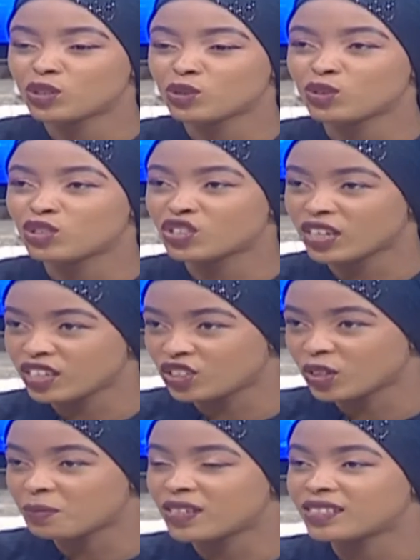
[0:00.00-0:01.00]
you to change
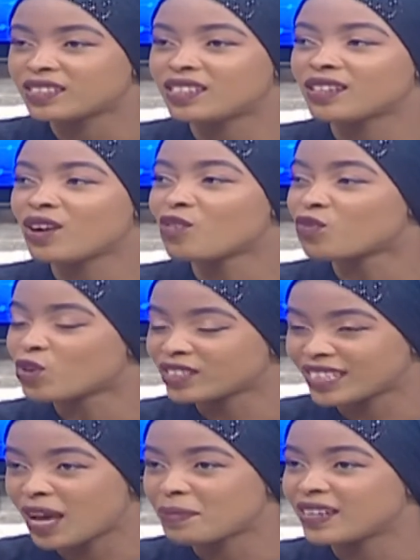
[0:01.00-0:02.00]
a bit of what's
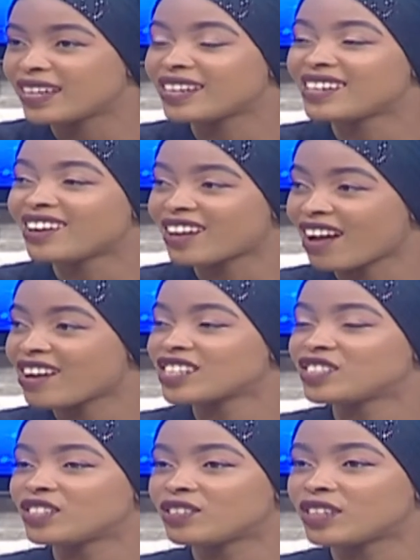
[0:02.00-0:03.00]
happening in our
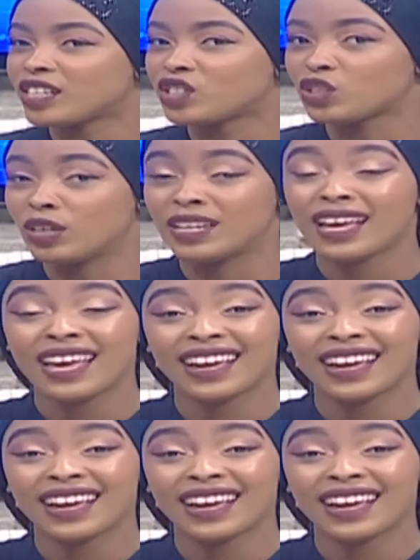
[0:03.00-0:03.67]
current generation.